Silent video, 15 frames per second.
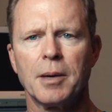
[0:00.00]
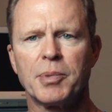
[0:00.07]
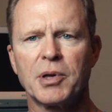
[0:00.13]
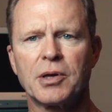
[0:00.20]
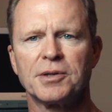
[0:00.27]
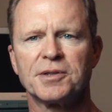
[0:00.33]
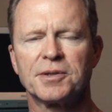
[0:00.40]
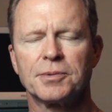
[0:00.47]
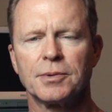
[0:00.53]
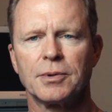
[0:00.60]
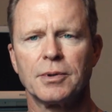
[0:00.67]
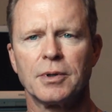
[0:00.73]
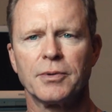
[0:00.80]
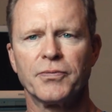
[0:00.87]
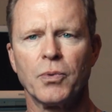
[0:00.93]
because
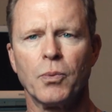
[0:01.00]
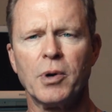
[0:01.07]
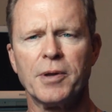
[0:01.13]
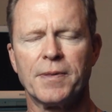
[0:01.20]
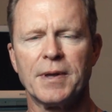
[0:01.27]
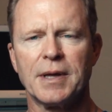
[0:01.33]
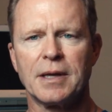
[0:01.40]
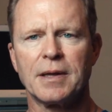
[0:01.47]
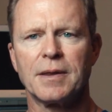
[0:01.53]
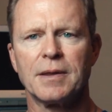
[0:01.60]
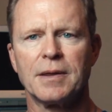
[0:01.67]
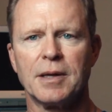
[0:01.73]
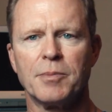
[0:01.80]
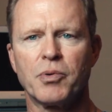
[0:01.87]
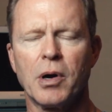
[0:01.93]
for one thing,
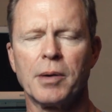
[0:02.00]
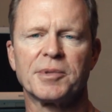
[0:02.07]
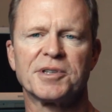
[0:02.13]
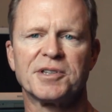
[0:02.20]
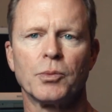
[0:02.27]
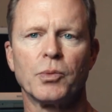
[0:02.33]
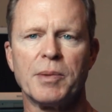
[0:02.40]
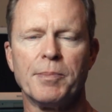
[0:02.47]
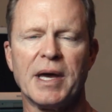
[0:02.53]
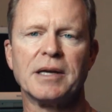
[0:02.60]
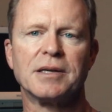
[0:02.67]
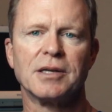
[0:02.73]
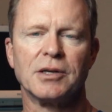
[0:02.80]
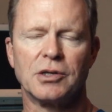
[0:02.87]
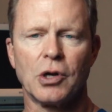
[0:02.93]
the promise that we
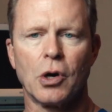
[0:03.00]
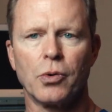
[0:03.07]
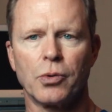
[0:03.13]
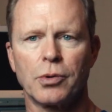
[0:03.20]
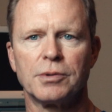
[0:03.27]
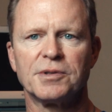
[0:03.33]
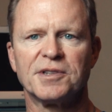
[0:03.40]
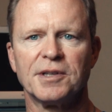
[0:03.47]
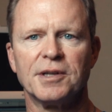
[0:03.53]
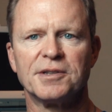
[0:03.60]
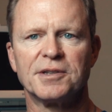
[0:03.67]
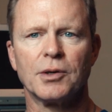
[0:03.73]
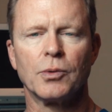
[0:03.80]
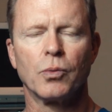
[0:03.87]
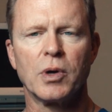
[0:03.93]
make to donors
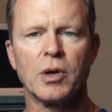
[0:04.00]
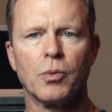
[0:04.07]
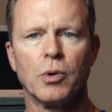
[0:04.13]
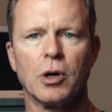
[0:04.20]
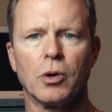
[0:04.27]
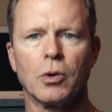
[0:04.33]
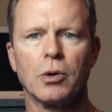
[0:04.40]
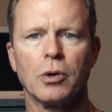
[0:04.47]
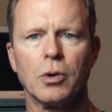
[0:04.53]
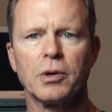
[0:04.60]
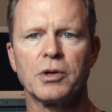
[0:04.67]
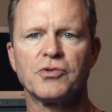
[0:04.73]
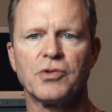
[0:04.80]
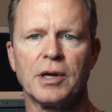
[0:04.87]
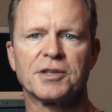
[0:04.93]
is that we will
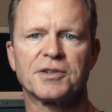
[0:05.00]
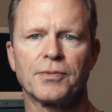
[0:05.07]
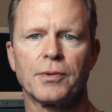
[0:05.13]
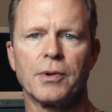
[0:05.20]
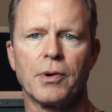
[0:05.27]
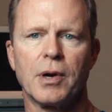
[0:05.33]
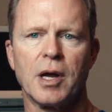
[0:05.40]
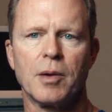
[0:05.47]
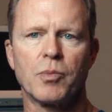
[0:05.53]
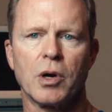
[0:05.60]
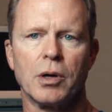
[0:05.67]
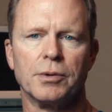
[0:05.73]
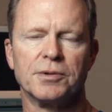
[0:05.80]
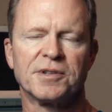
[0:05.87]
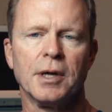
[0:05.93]
only transfer their
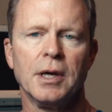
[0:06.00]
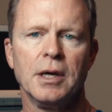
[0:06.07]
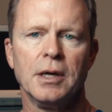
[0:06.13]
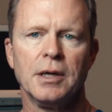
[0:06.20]
embryos